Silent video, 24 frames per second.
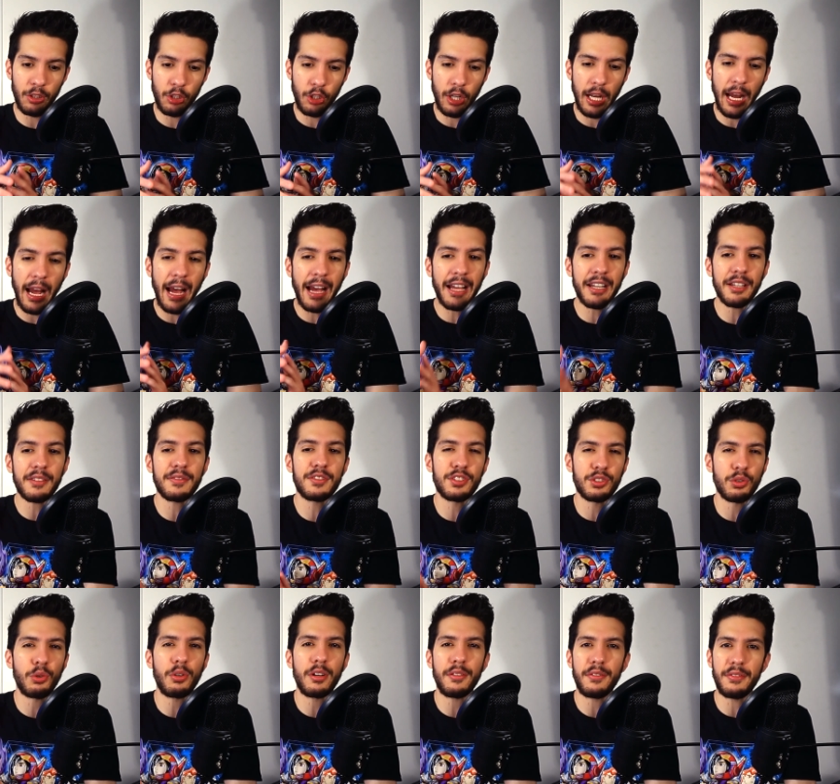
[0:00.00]
kind of
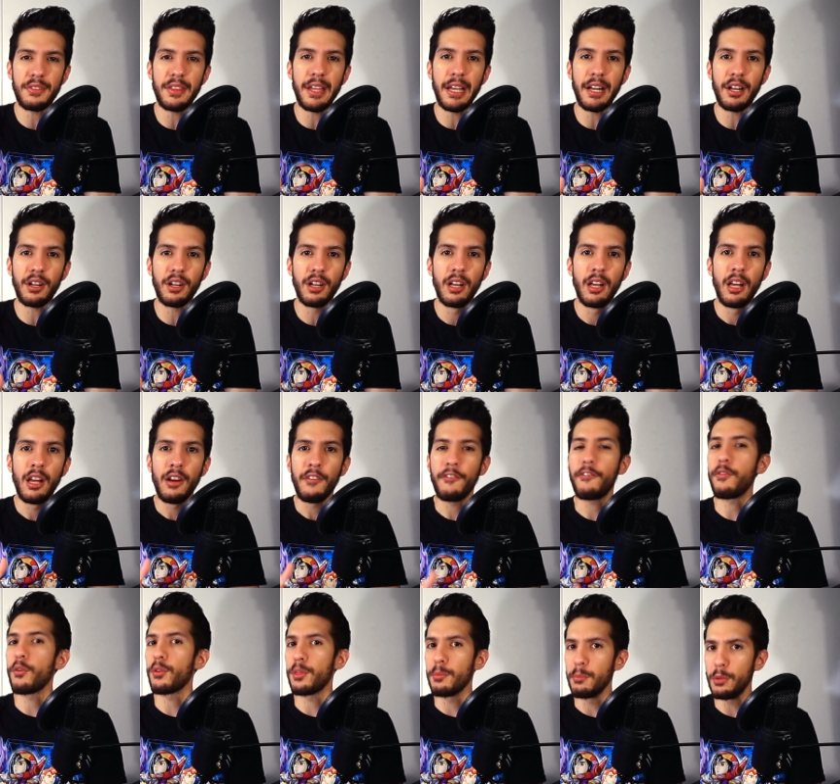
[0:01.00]
sort of there
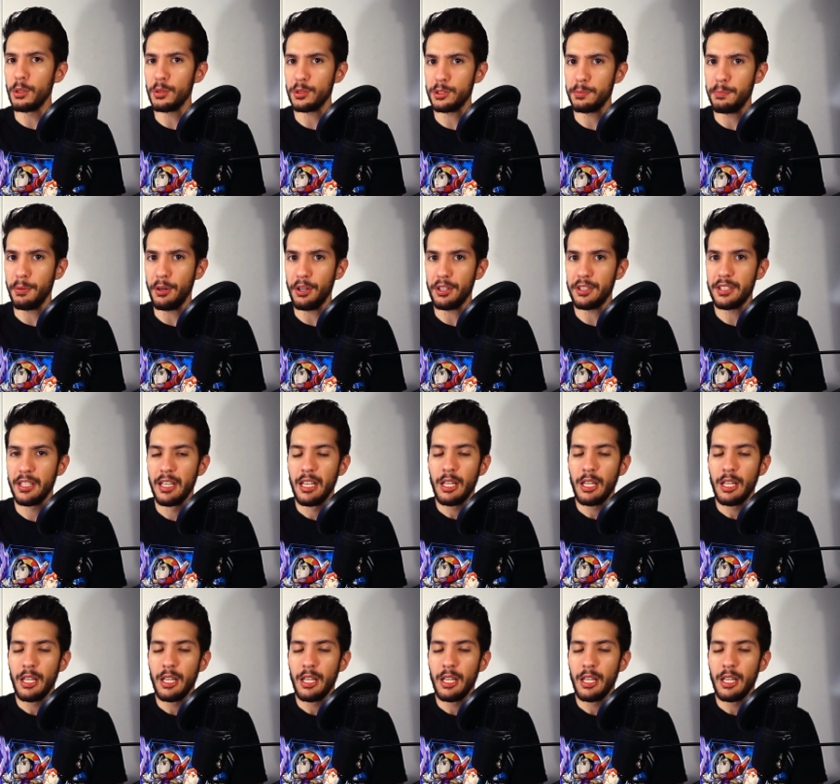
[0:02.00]
for the most part,